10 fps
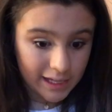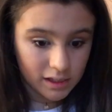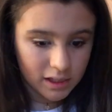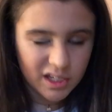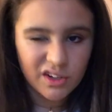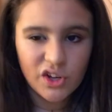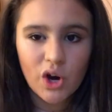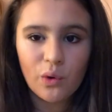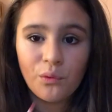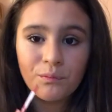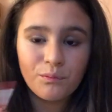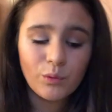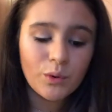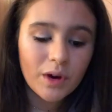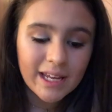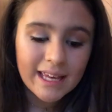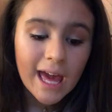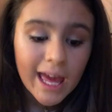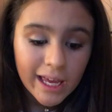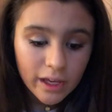lightly, you know? We want to
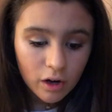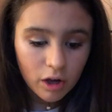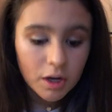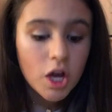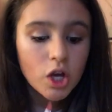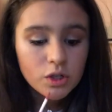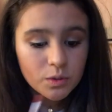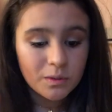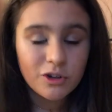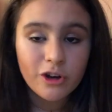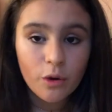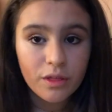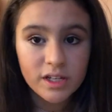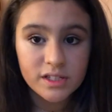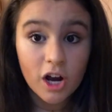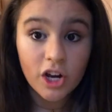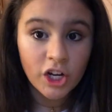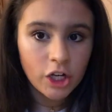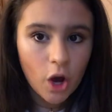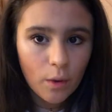cake it on so we know that it's not
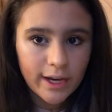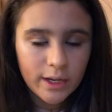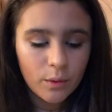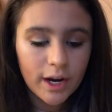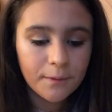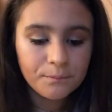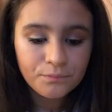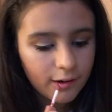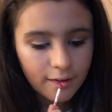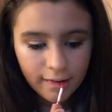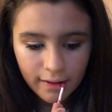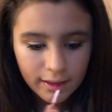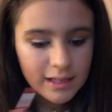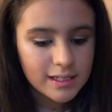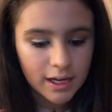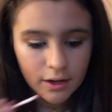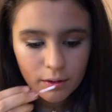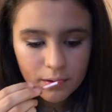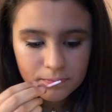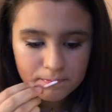going to go anywhere. Oh yeah, that's how you do
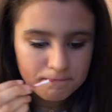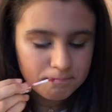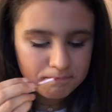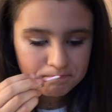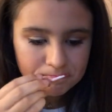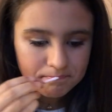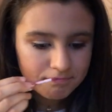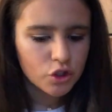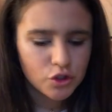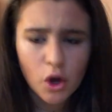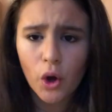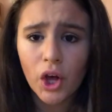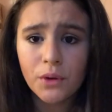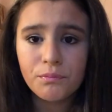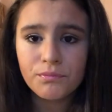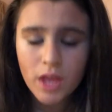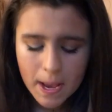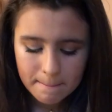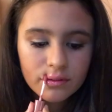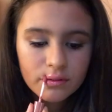it. So good.
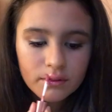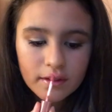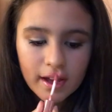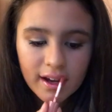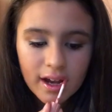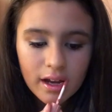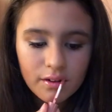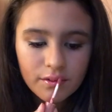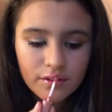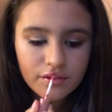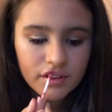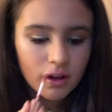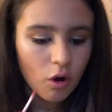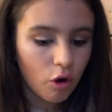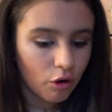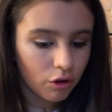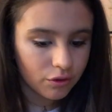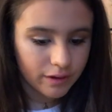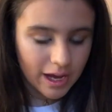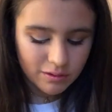I kind of went for the all
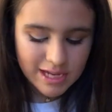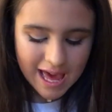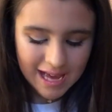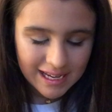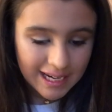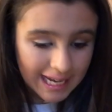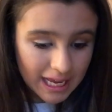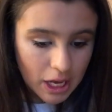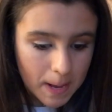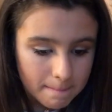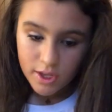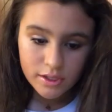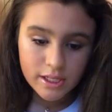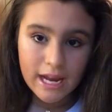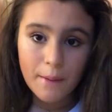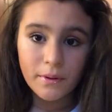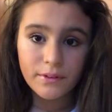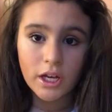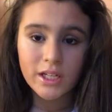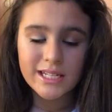around technique. So now
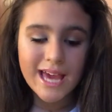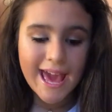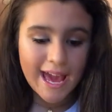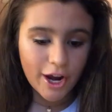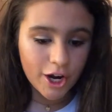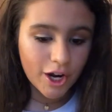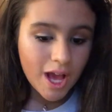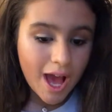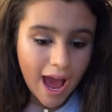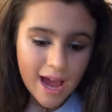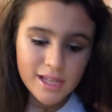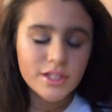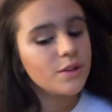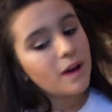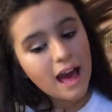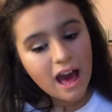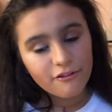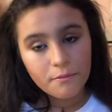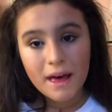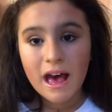moving on to hair, I used to do a
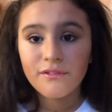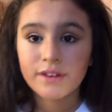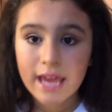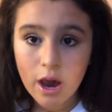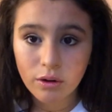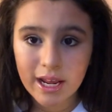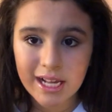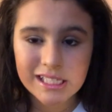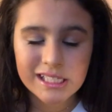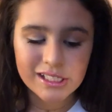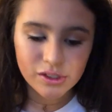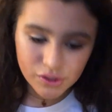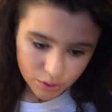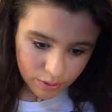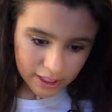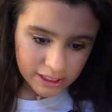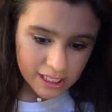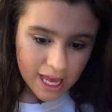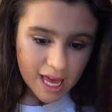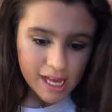half up, half down, and I still do this.
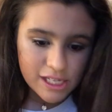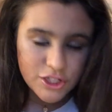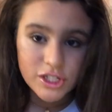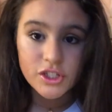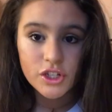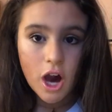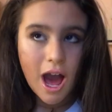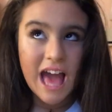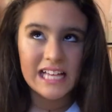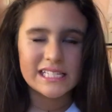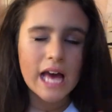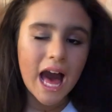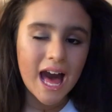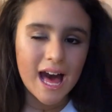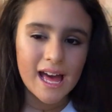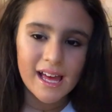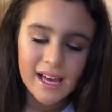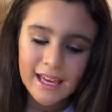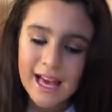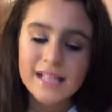It's just not as
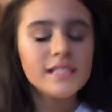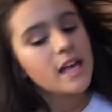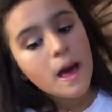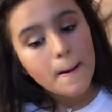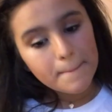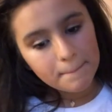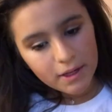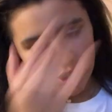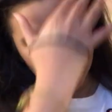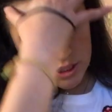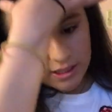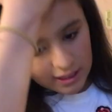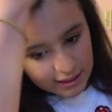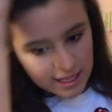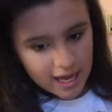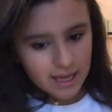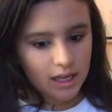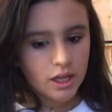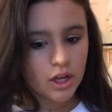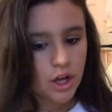high, I guess, but you're just gonna
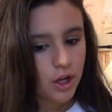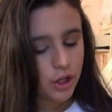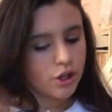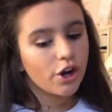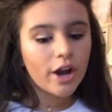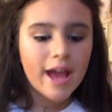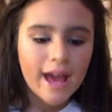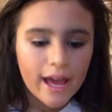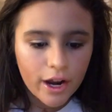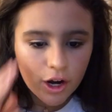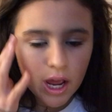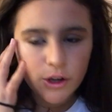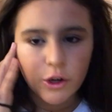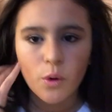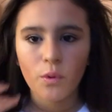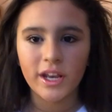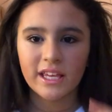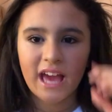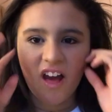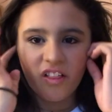take your hair, and you don't wanna
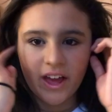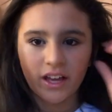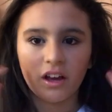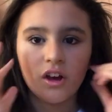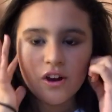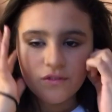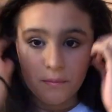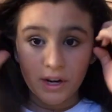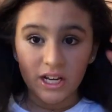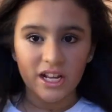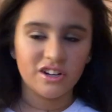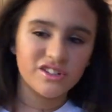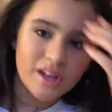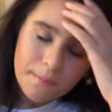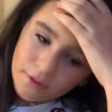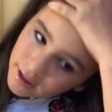get like from your ears up or